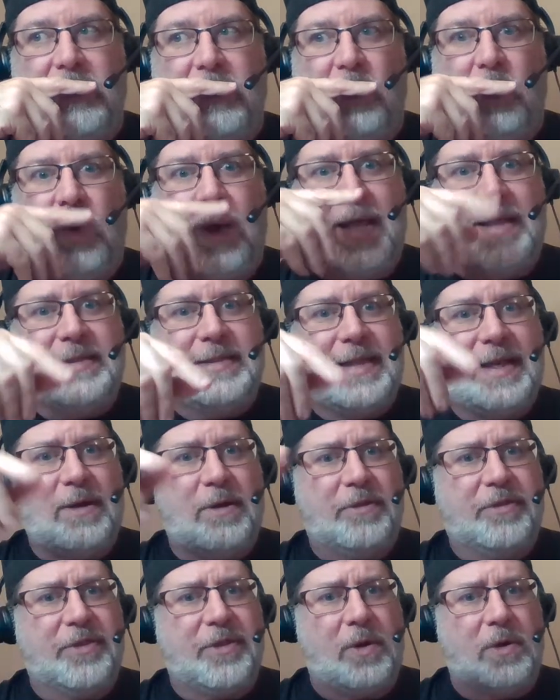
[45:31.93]
Wednesday
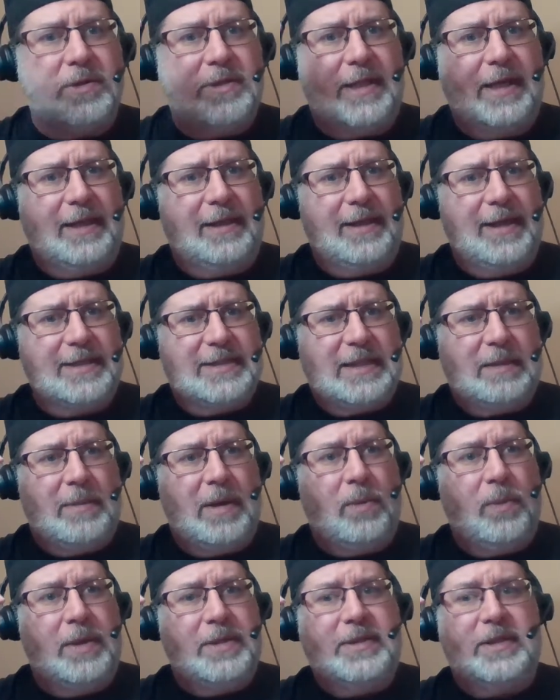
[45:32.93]
or Thursday, the last time
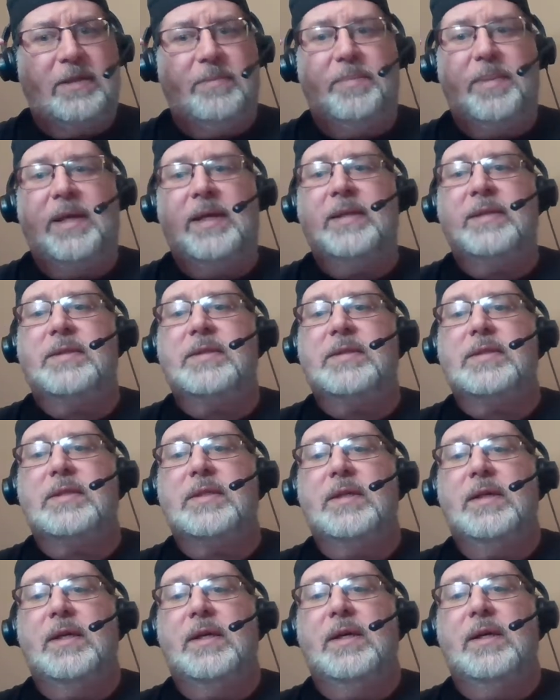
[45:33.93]
I went to the bins.